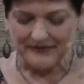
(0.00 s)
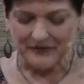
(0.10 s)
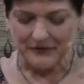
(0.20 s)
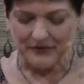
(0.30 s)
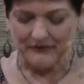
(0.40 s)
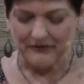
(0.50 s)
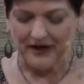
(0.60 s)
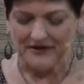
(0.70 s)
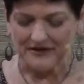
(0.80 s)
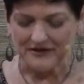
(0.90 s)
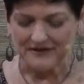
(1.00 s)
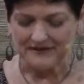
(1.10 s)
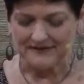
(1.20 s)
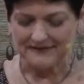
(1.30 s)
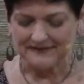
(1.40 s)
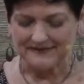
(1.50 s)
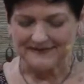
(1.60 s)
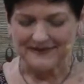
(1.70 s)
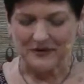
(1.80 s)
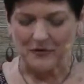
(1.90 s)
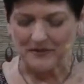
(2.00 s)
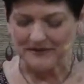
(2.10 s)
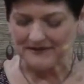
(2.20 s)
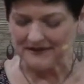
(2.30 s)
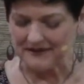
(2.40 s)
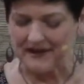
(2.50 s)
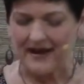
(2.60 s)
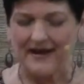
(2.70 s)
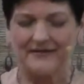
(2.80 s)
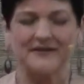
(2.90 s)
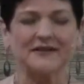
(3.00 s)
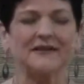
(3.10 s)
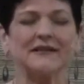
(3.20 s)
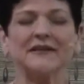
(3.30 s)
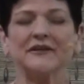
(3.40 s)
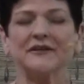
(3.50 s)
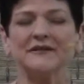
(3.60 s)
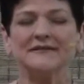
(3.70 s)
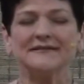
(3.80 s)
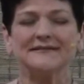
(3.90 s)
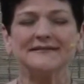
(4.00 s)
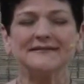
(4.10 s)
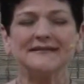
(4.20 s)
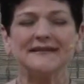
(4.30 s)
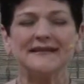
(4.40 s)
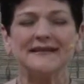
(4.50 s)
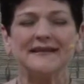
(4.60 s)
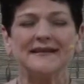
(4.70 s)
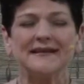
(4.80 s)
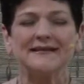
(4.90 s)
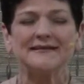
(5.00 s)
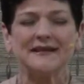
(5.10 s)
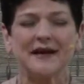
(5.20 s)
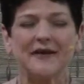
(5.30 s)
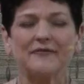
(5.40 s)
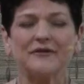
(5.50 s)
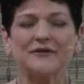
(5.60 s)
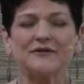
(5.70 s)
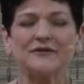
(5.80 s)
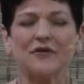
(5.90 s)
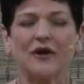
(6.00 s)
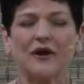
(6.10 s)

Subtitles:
Feel refreshed, open, alive, and clear. It's time for you to soar.